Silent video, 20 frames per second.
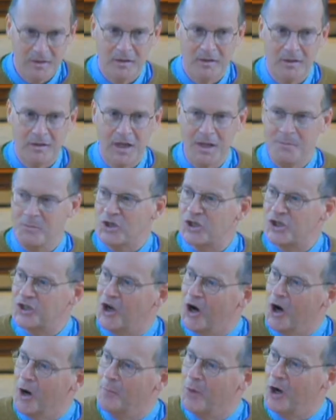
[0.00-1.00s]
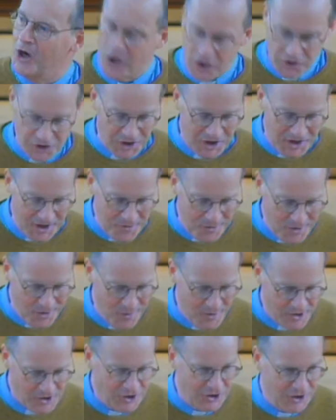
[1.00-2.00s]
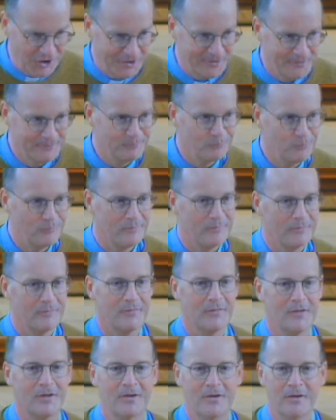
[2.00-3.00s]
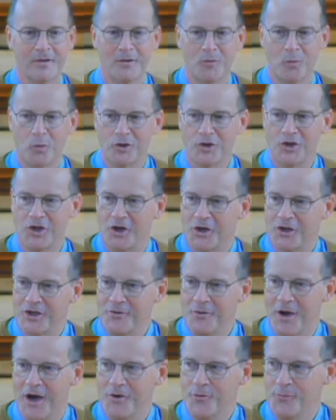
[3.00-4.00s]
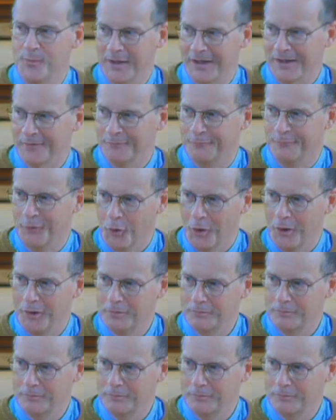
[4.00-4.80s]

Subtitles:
Let me start by asking you a question. What are you hoping for?